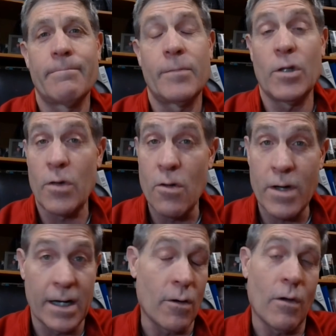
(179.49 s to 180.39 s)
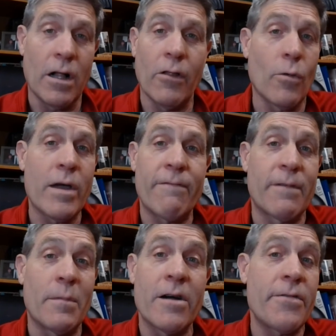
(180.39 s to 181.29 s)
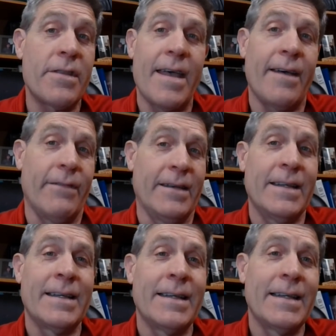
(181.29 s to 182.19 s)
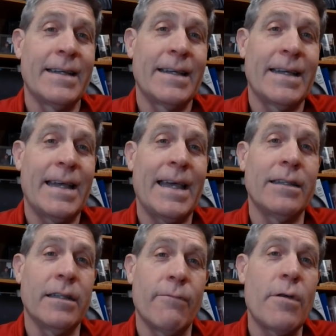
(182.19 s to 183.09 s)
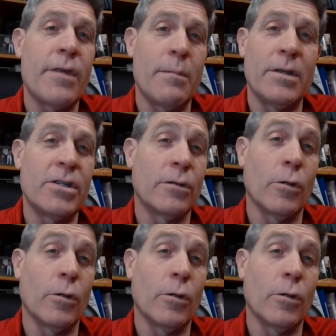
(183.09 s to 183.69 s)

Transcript: so you can go all the way from earth to heaven and live with him in